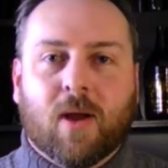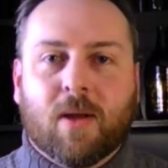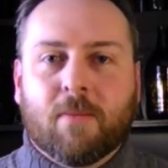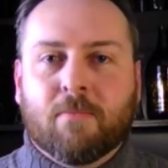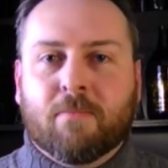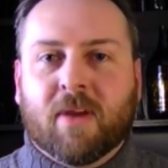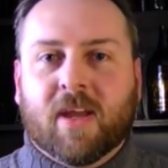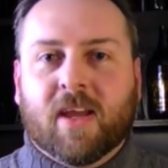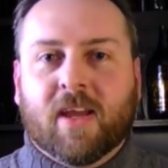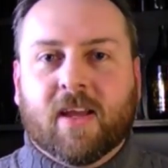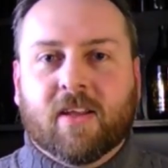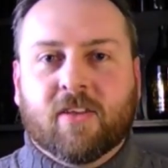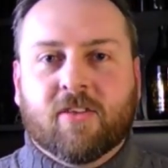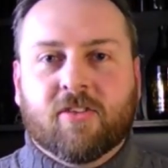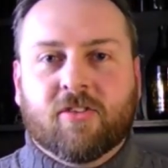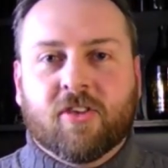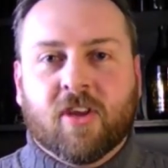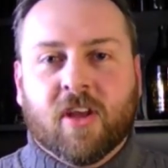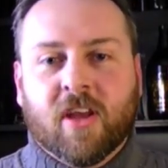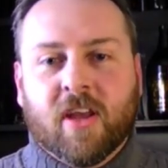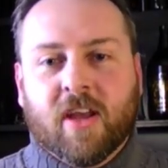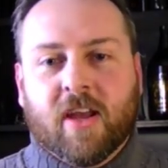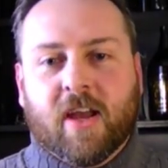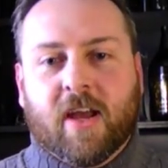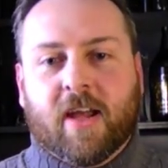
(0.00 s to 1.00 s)

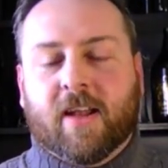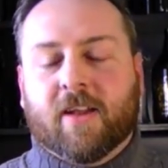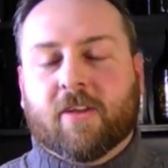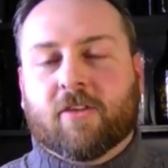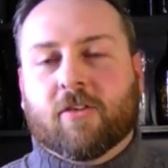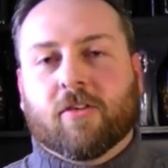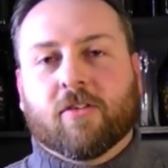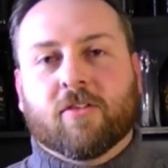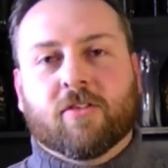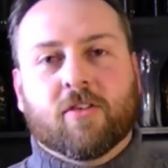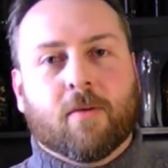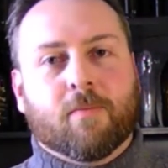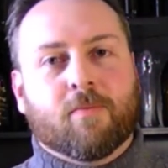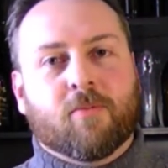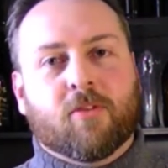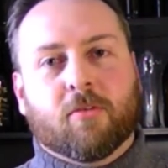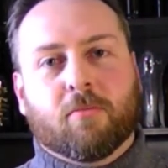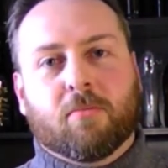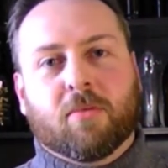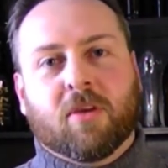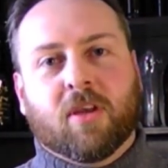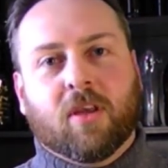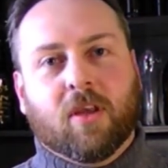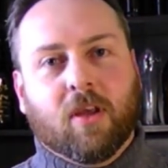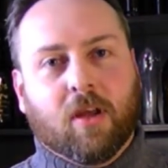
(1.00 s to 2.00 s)
webpage, and it turns up
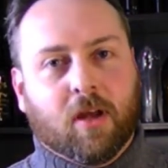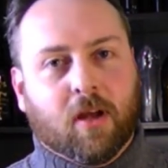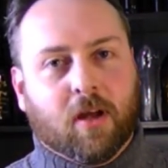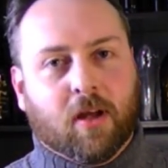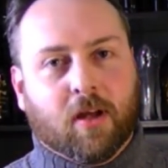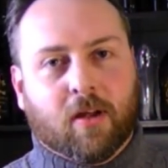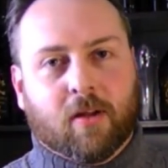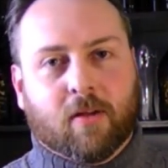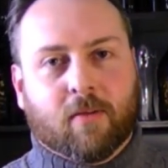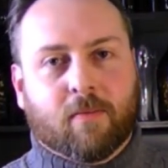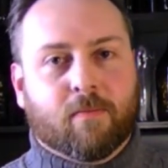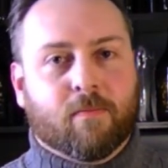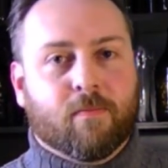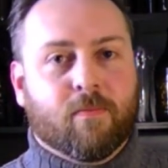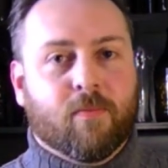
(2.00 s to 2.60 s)
to be a